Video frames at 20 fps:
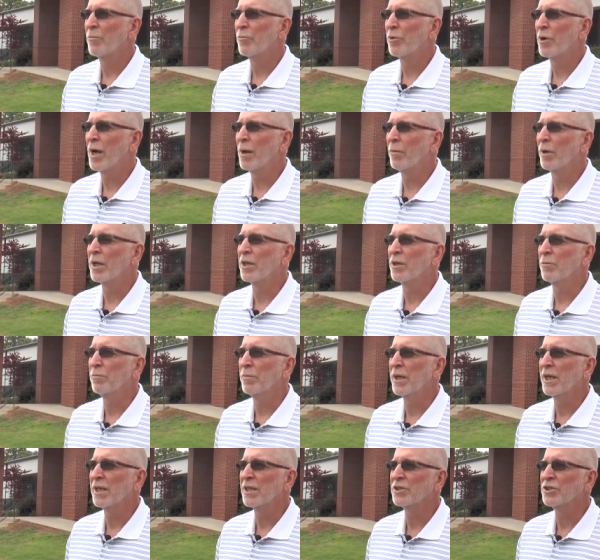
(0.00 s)
probably the
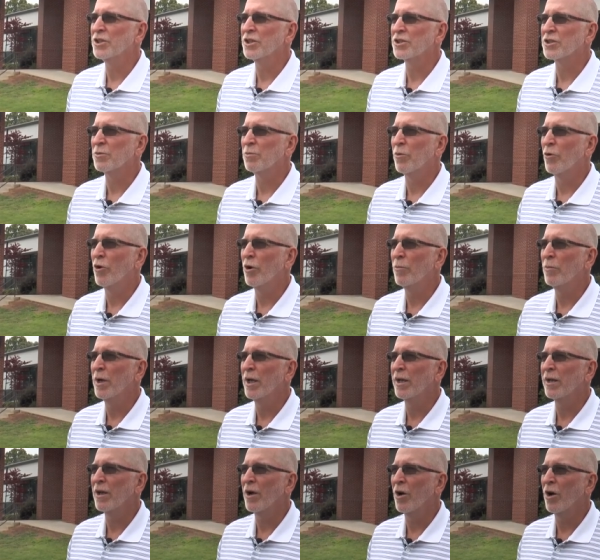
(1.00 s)
biggest
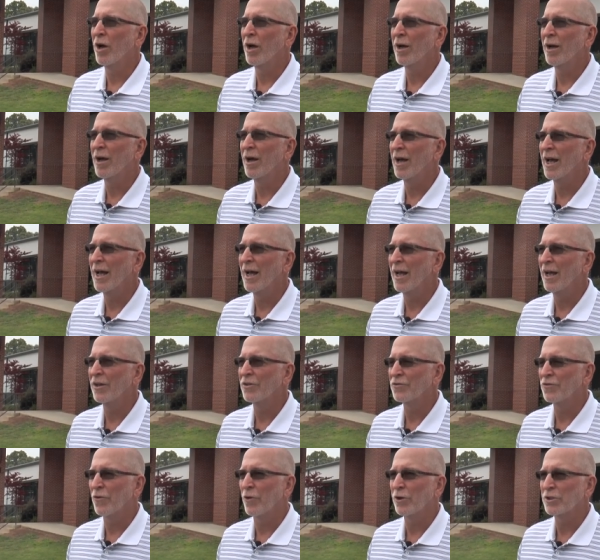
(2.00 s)
disappointment uh,
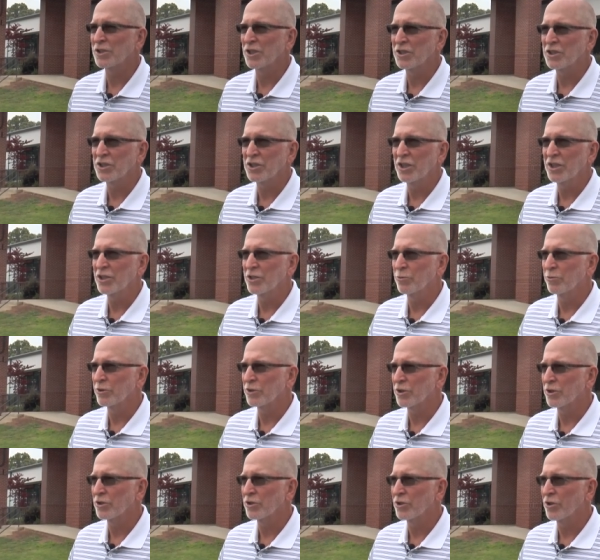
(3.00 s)
as far as the season
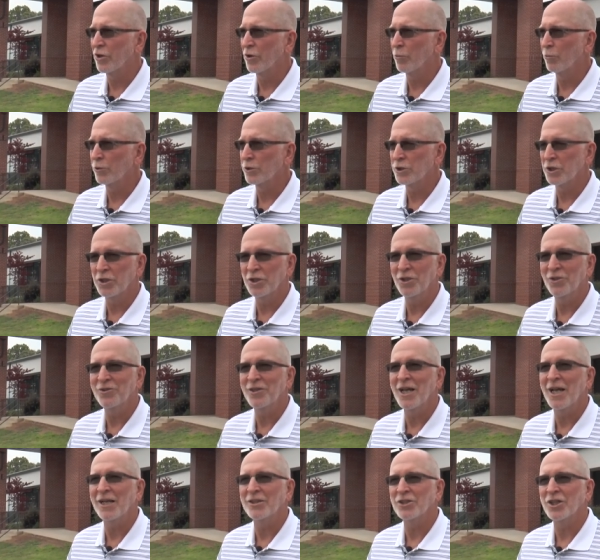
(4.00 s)
was concerned was the
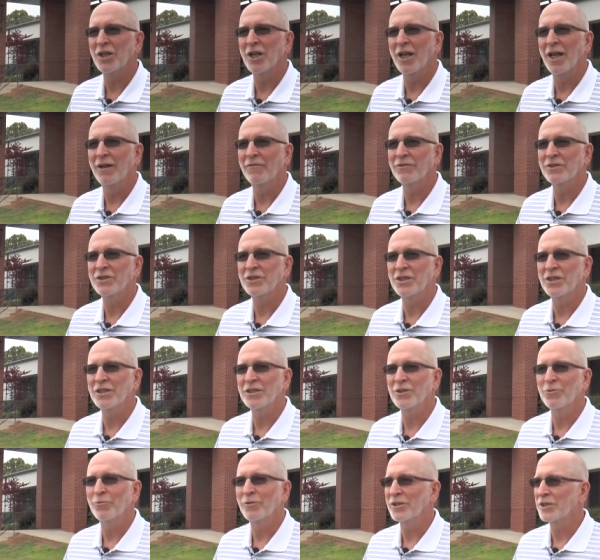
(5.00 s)
2011
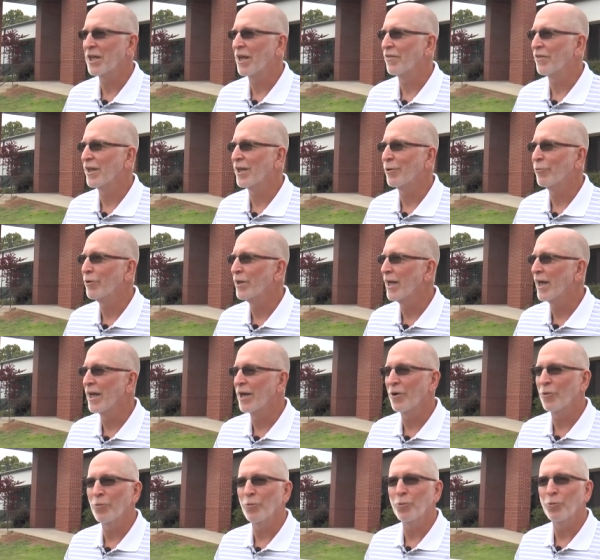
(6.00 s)
season, which I think we had
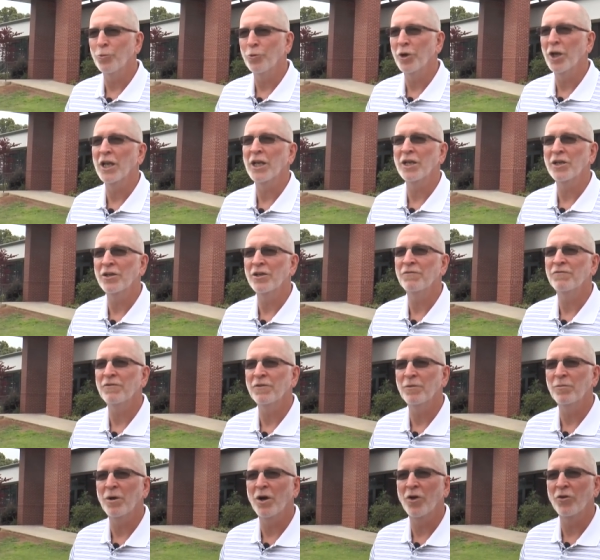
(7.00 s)
a really good
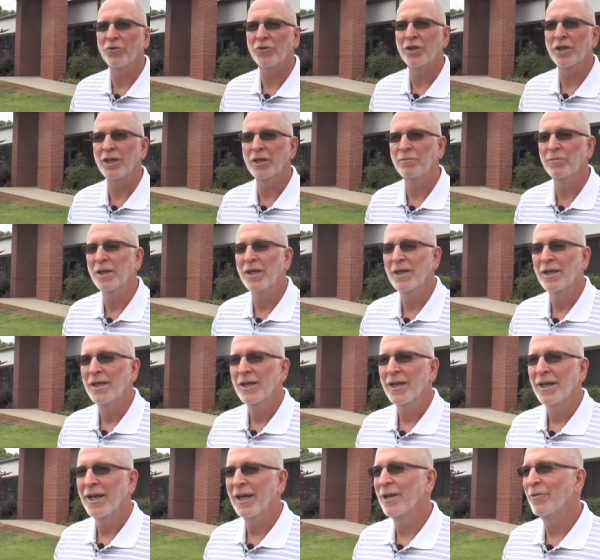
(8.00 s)
football team
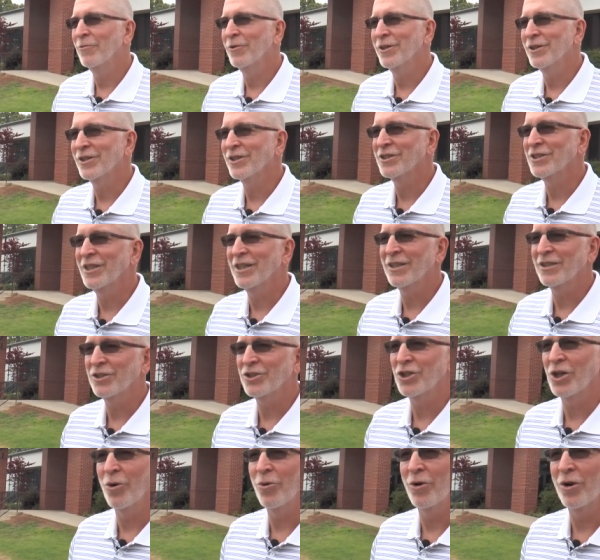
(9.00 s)
and we just didn't
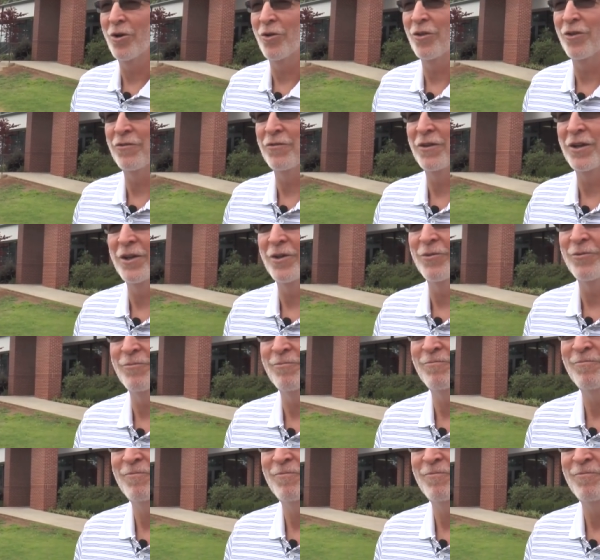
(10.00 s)
show it on the field.